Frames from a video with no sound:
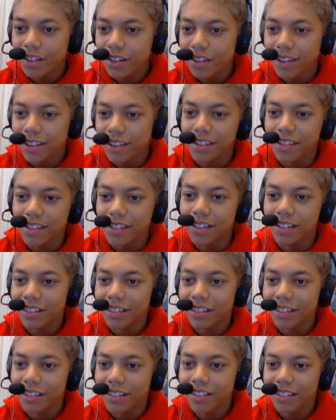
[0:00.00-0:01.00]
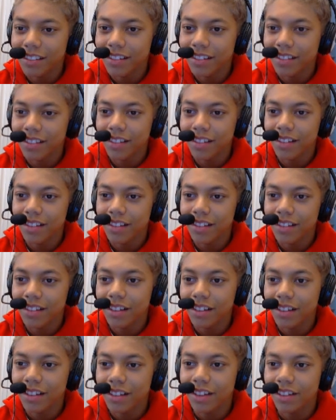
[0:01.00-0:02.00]
See, because you can,
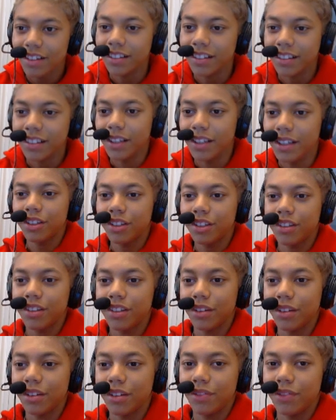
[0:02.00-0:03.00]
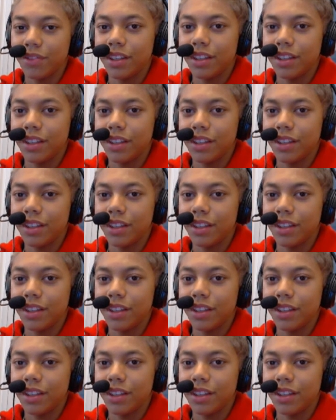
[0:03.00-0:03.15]
and it leaves stuff